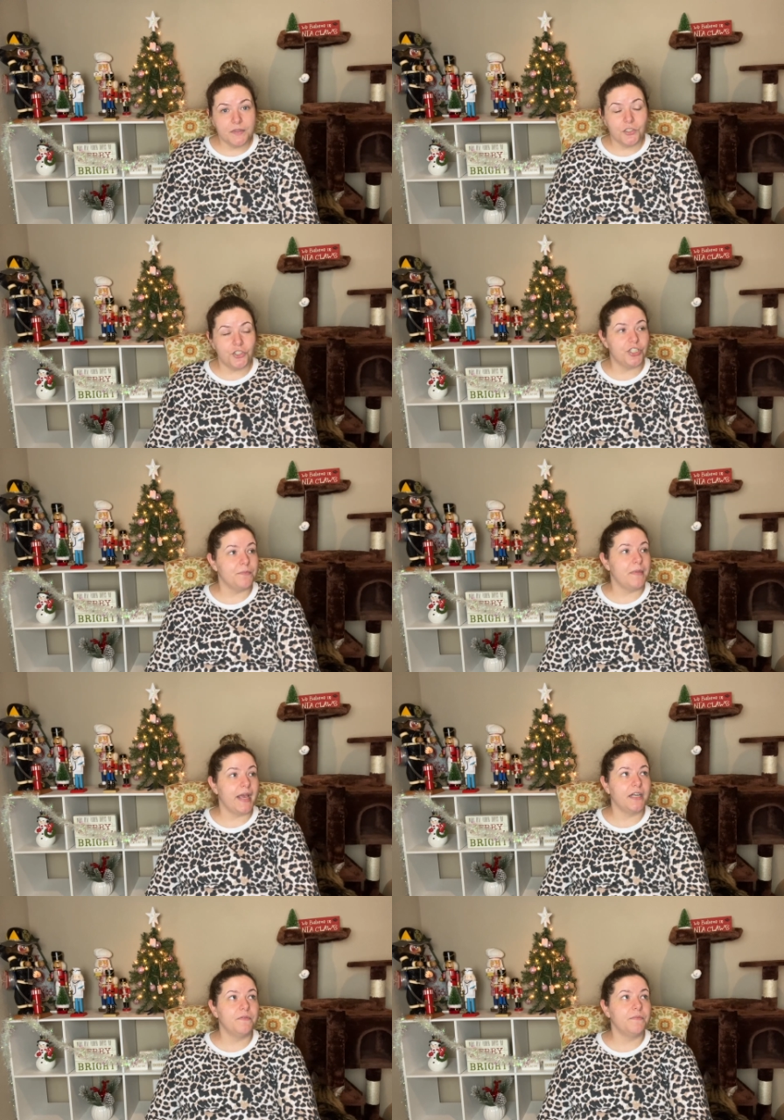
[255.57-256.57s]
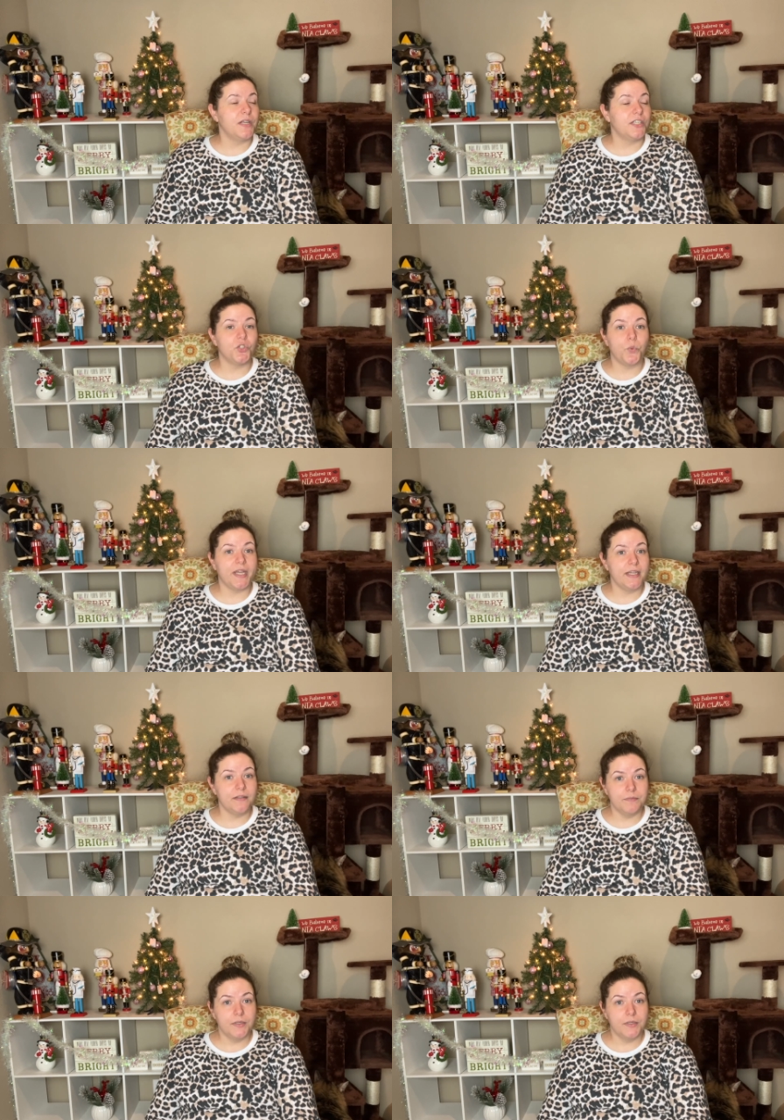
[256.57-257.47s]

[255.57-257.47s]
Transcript: she made a, a tweet